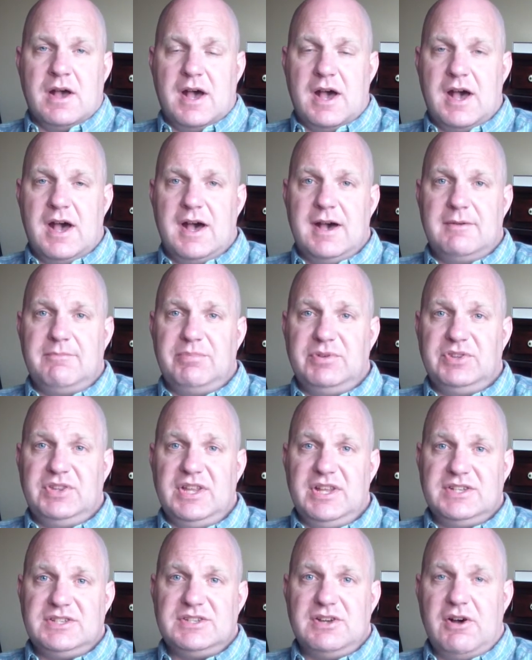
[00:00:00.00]
But
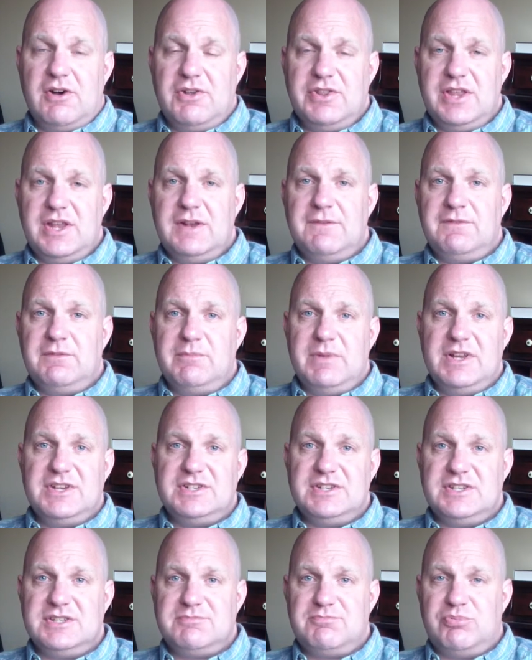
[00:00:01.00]
all the
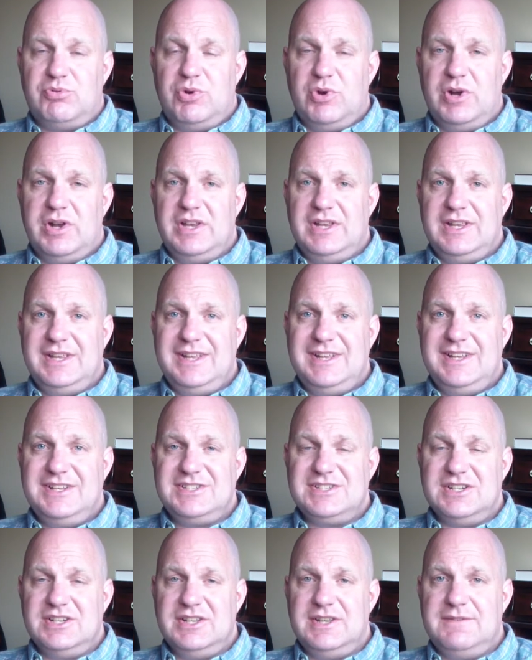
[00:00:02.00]
information is pretty
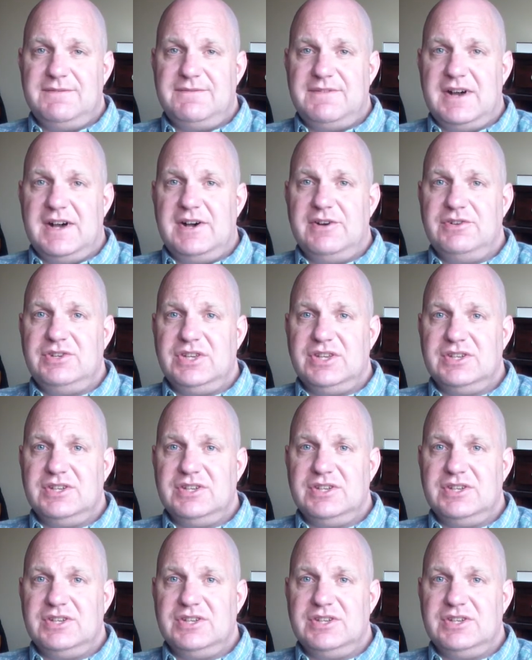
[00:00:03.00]
easily found.